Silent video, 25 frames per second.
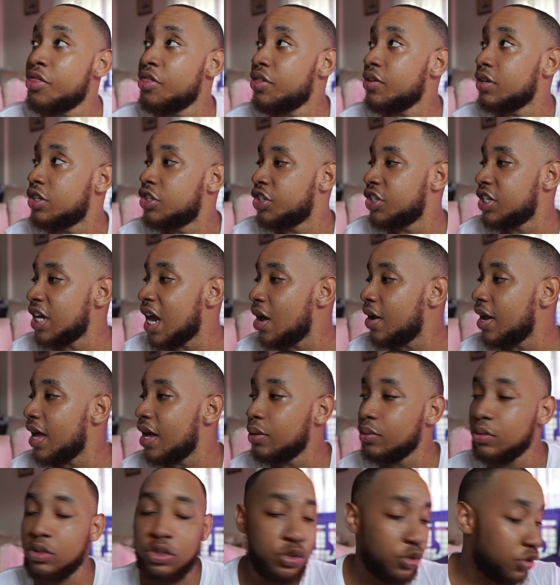Shout
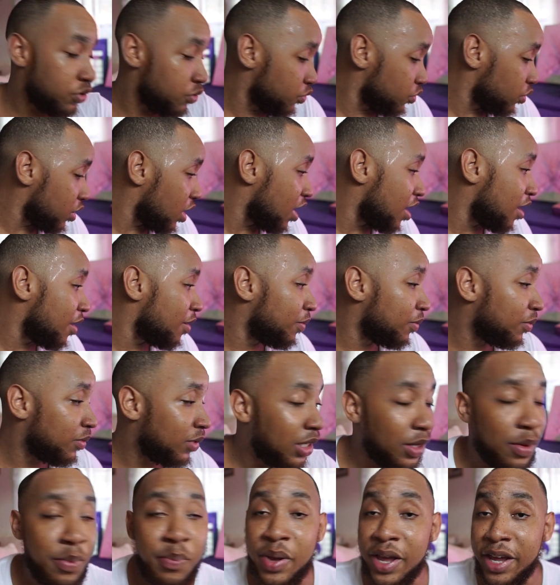out to
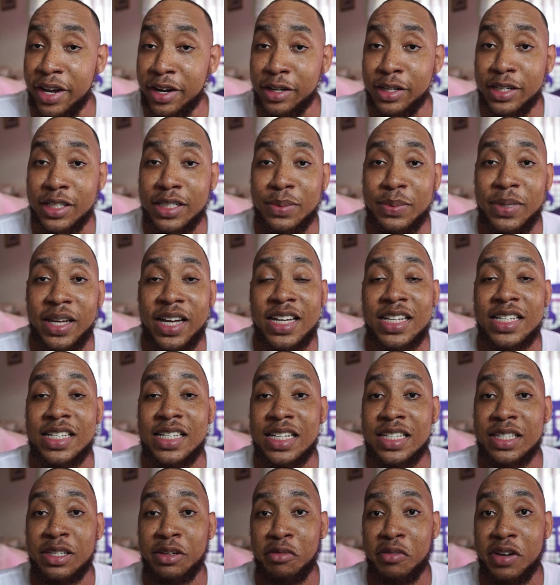Petals, because
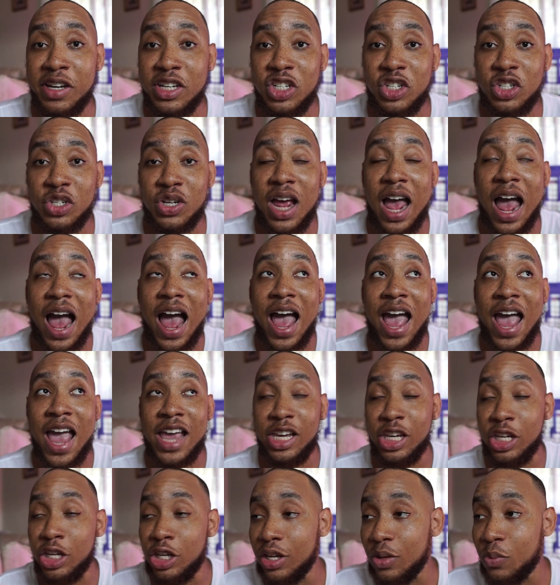the syringe
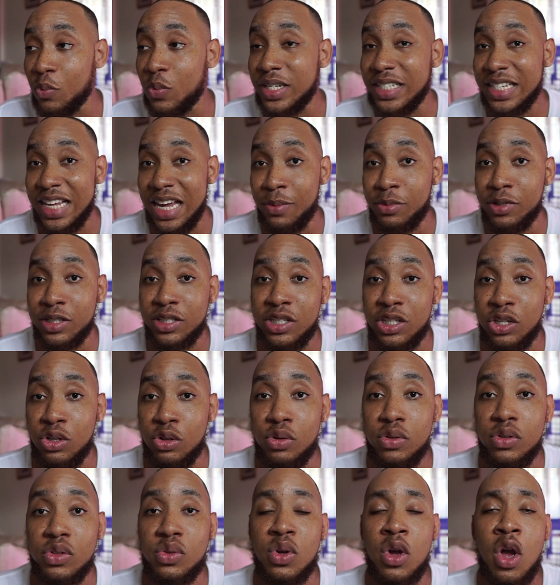I was able to
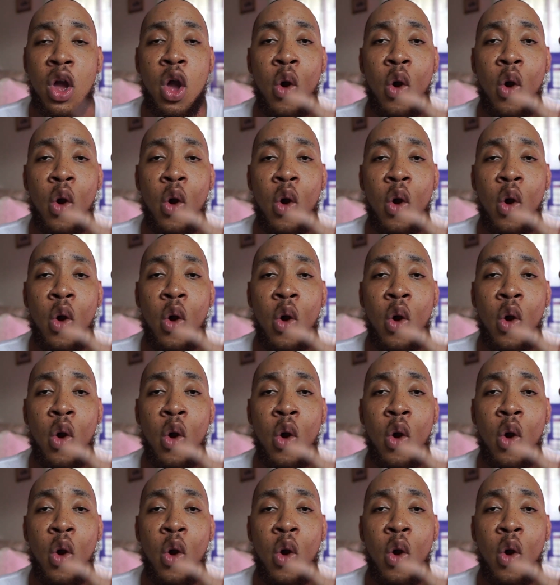use